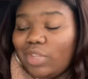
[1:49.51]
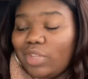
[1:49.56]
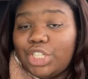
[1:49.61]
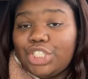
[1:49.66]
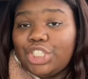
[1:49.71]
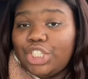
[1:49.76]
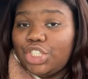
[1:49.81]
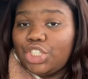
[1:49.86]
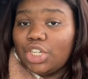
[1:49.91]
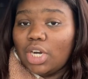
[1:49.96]

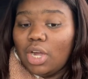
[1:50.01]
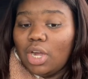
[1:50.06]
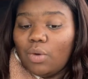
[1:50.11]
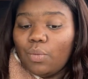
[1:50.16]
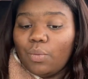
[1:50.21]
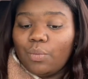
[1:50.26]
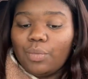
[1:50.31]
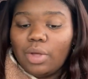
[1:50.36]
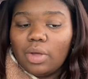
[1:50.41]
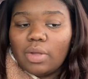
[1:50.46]
She's
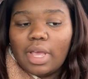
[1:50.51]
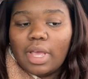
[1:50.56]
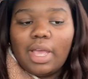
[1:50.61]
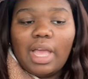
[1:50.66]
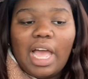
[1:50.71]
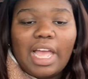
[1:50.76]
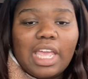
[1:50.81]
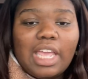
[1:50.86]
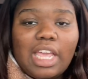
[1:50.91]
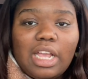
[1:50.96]
strong. Okay,
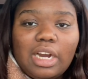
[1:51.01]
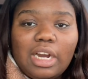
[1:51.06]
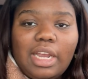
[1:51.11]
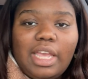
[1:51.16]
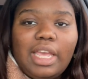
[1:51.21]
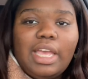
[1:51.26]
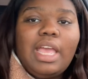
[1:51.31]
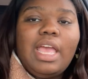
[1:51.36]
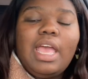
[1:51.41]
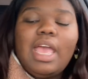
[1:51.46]
I can
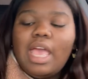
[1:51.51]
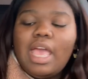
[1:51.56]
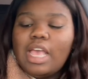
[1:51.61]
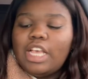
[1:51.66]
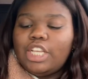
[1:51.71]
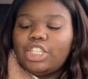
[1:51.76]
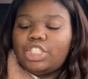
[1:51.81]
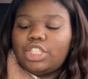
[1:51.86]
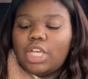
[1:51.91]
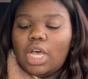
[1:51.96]
carry it.
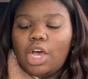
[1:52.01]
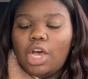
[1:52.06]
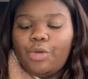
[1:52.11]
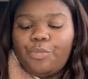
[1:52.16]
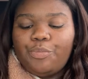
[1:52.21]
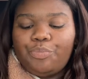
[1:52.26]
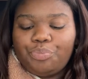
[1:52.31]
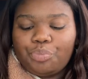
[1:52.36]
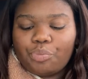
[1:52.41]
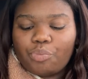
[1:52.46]
So
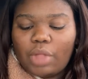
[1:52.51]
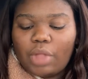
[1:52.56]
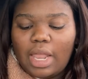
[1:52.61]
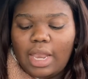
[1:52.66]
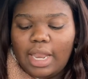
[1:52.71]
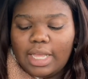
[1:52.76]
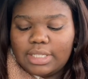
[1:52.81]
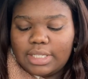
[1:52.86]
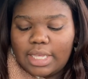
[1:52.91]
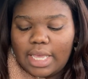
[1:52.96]

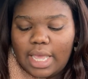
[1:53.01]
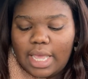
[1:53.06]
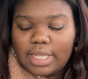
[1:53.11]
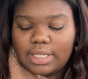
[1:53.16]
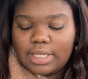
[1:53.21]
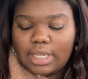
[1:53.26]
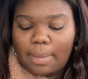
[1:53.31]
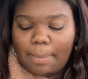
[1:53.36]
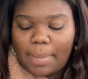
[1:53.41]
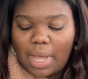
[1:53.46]
let's get
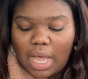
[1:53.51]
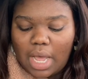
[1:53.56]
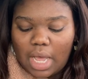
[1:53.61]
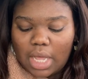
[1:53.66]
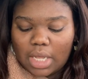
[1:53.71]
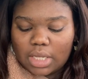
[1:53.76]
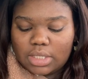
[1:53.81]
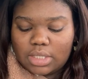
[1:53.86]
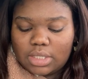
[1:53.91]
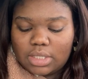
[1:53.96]
into the
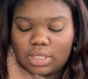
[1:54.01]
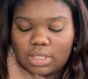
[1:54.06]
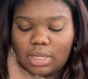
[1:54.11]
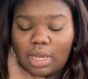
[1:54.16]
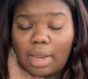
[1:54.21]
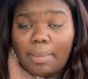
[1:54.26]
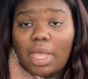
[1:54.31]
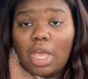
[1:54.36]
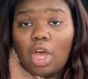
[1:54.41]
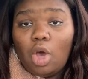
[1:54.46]
box.
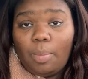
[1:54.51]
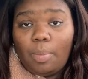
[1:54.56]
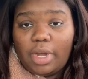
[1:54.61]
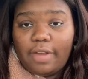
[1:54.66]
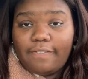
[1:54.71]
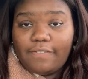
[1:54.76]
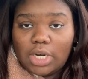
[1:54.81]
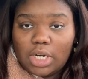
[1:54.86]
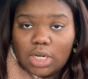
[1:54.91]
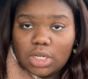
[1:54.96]
Let me open
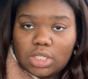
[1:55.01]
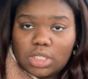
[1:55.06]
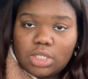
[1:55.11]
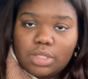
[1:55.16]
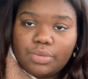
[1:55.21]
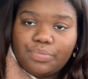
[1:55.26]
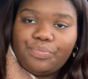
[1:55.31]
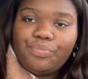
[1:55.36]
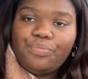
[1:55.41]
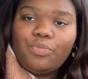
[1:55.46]
it
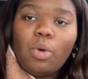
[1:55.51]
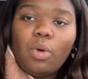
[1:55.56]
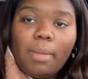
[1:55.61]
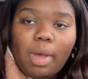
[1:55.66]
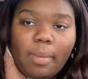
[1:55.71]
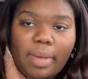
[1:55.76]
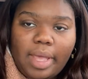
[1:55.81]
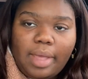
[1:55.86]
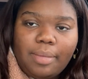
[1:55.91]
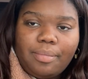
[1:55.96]
first. One
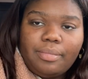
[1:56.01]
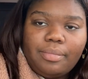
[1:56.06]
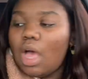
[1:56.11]
moment.